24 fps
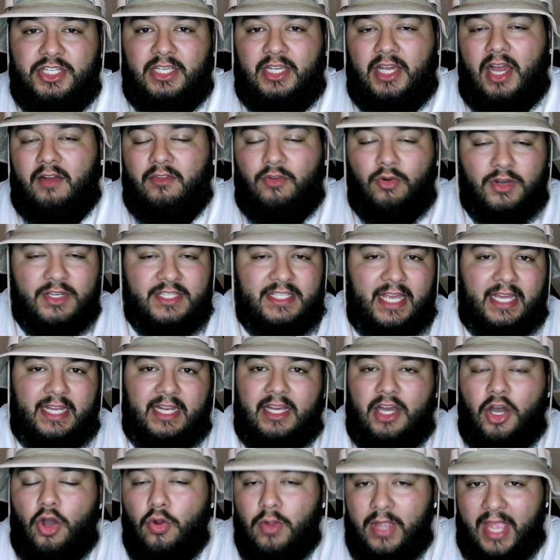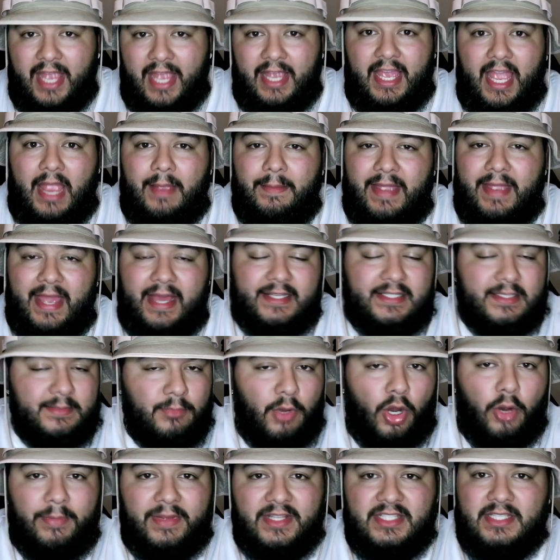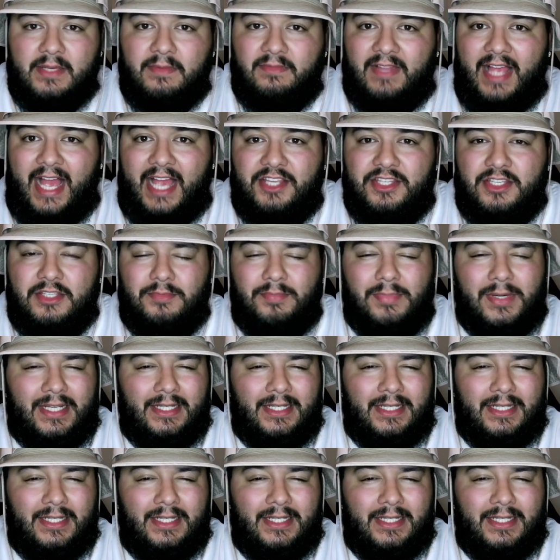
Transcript: Of course, he had an okay game. He had some moments, some flashes, but